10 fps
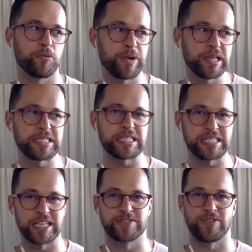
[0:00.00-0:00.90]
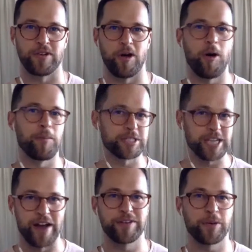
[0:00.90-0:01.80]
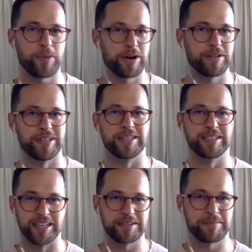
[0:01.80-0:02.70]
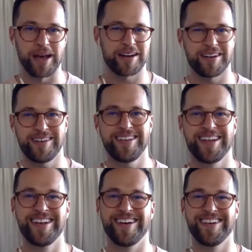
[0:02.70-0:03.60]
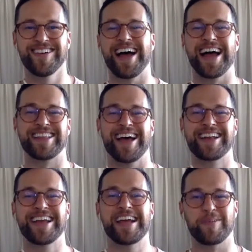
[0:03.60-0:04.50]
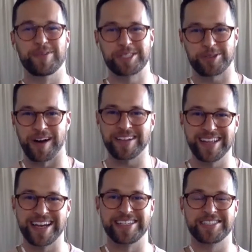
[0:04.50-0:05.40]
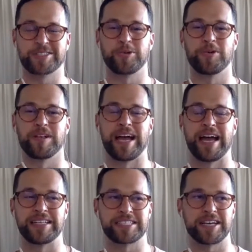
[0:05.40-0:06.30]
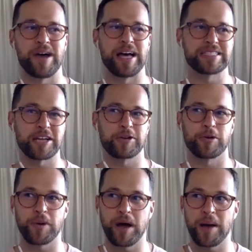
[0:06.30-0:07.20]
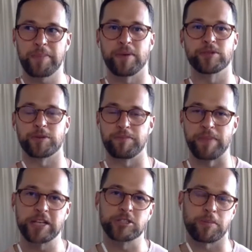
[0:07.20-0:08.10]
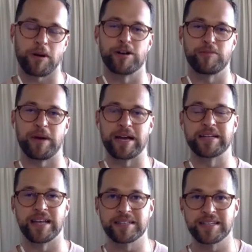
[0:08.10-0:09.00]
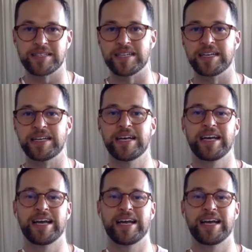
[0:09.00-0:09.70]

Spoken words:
really successful almost everywhere that didn't matter, and I was struggling in school. And so as I grew up, it was a major part of my identity.